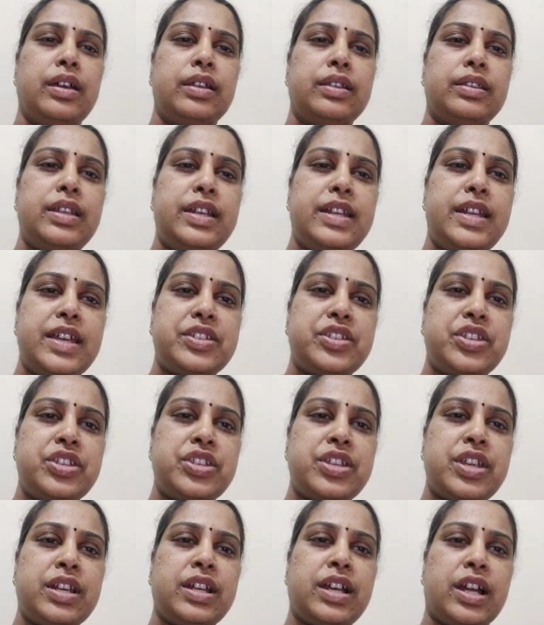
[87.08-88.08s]
The
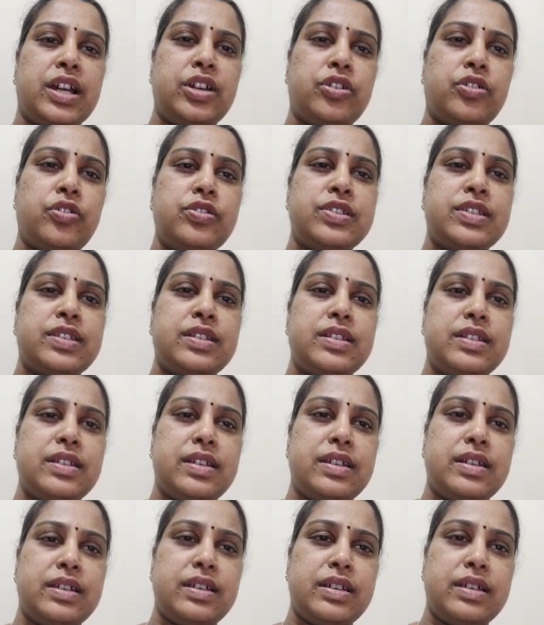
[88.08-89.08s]
decision control
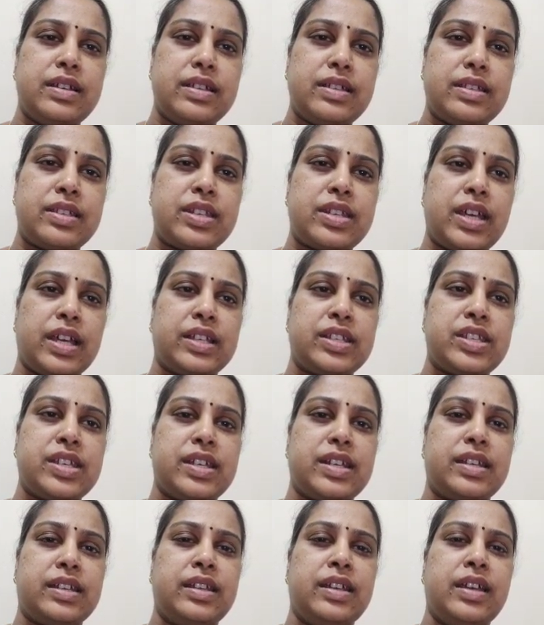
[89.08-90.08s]

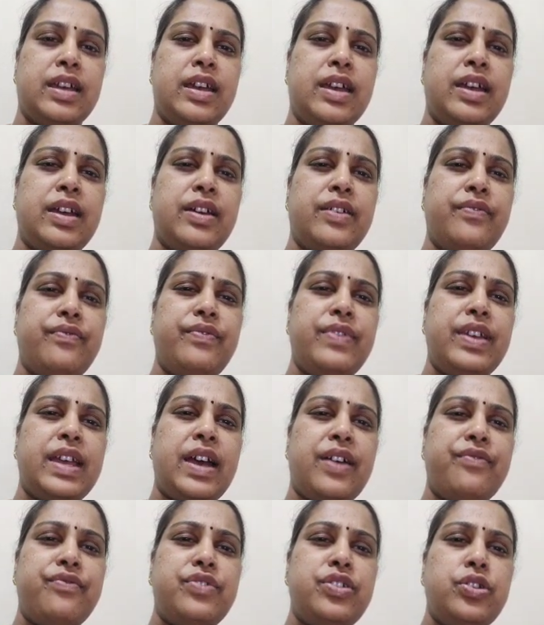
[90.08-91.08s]
structure. We
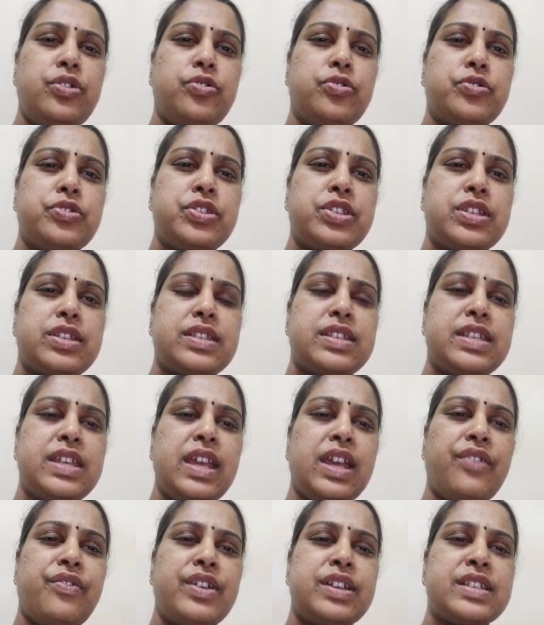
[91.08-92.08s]
have used
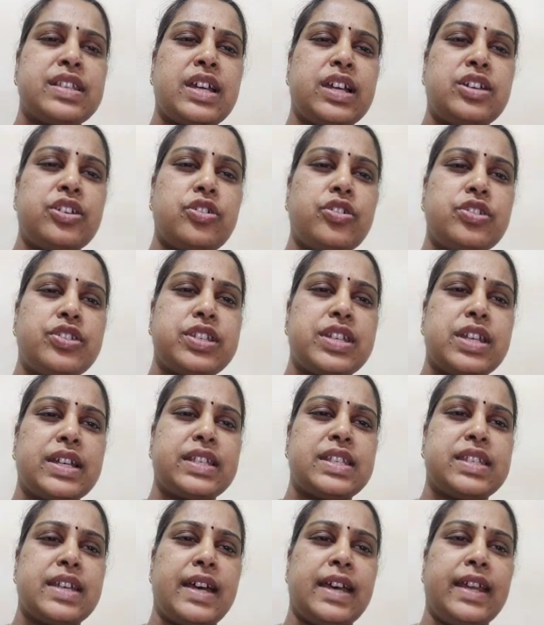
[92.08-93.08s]
sequence control
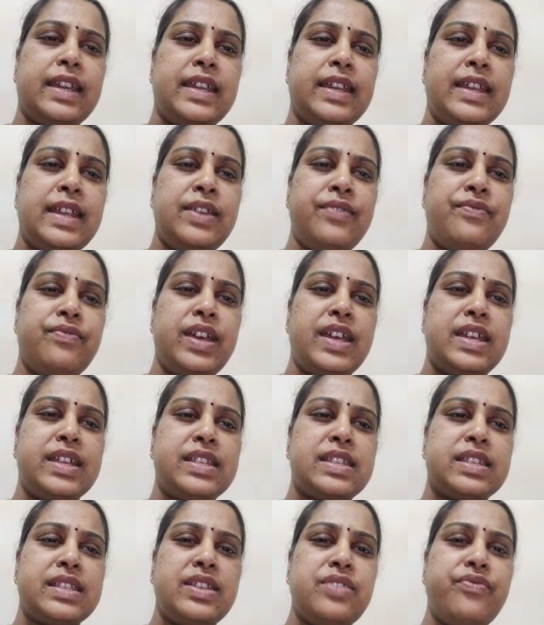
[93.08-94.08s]
structure in
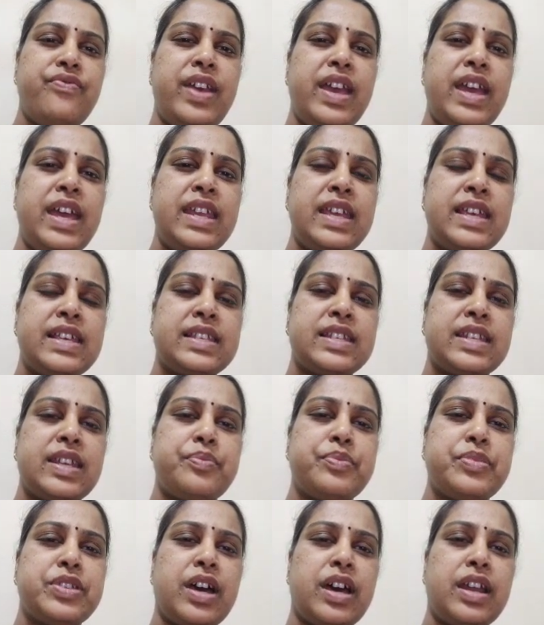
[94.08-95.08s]
which the various
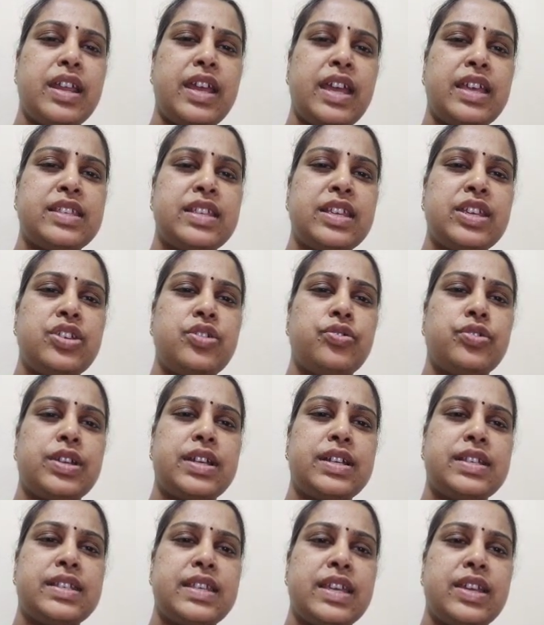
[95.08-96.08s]
steps are
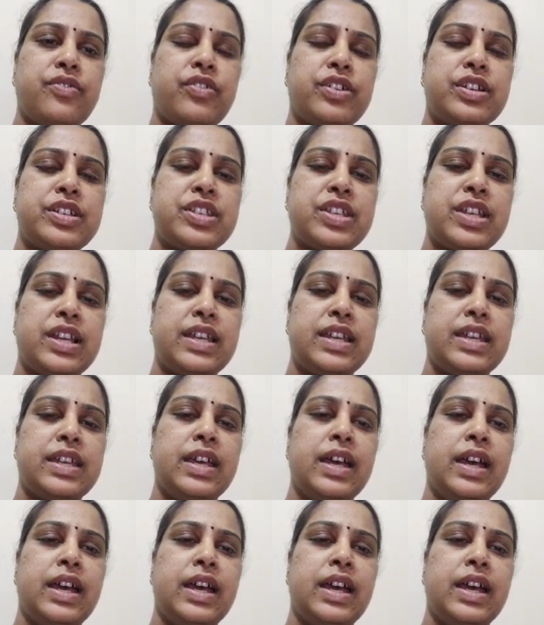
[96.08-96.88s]
executed sequentially.